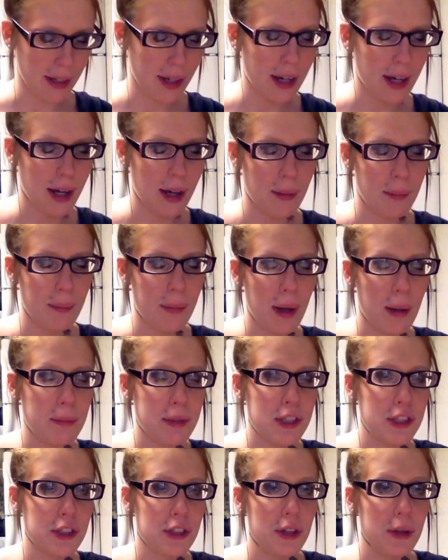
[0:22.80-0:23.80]
I'm
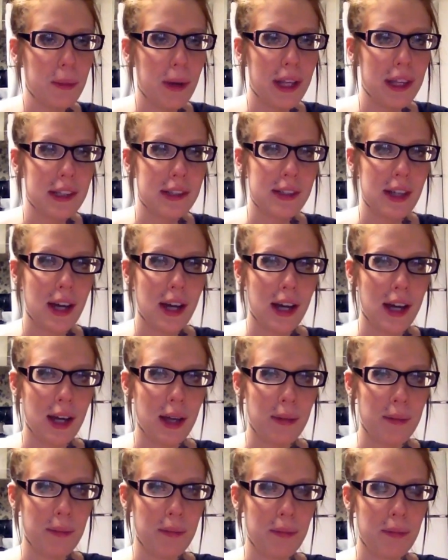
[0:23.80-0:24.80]
sure by the
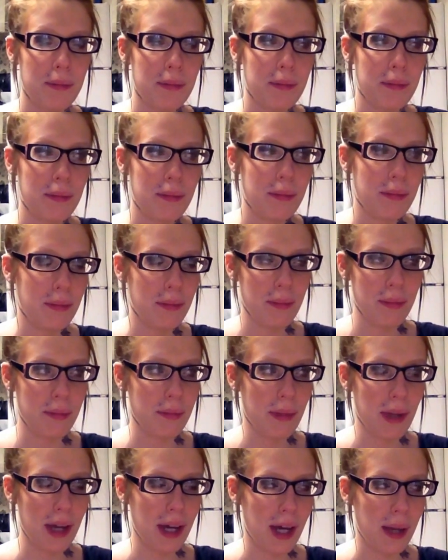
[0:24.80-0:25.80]
time
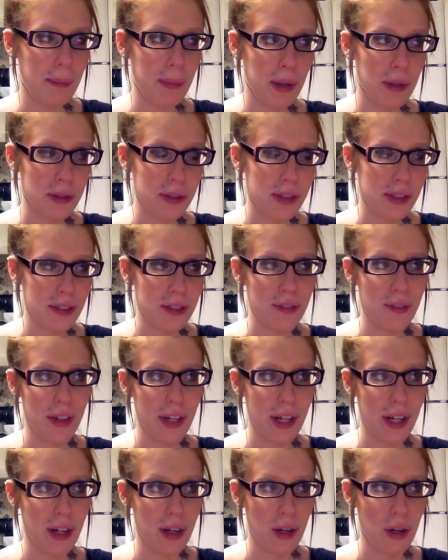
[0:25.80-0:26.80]
I post this
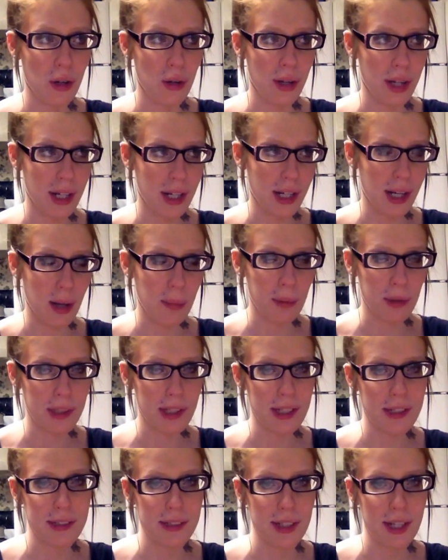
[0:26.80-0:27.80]
video, and a couple
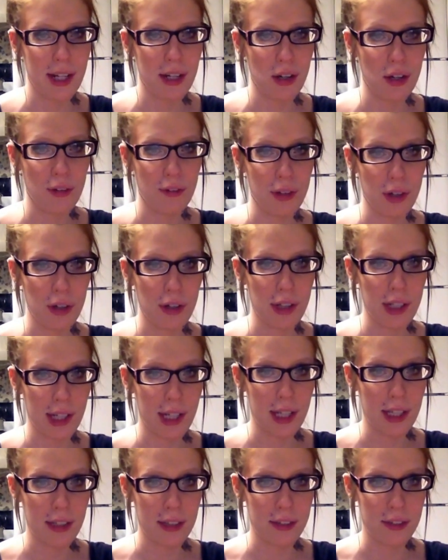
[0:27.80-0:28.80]
days later, if you're
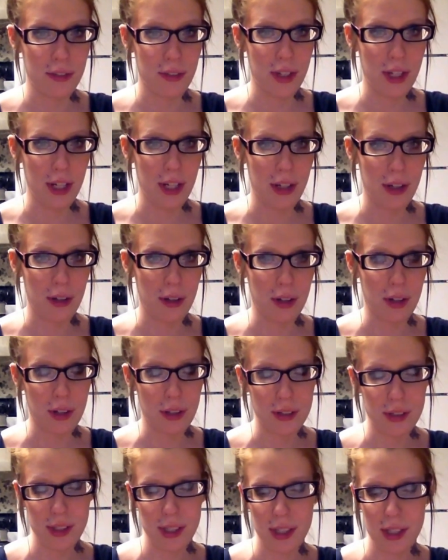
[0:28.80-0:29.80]
clicking this video, you
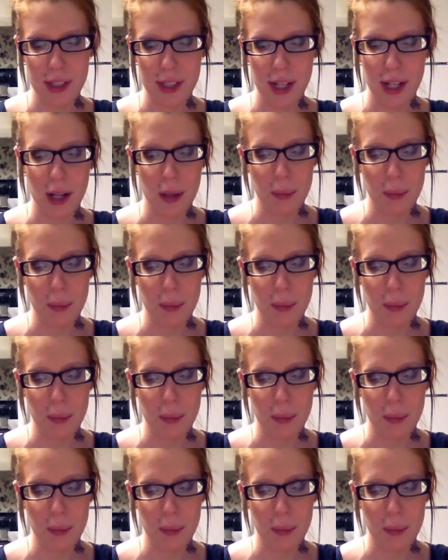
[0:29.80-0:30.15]
can see the date I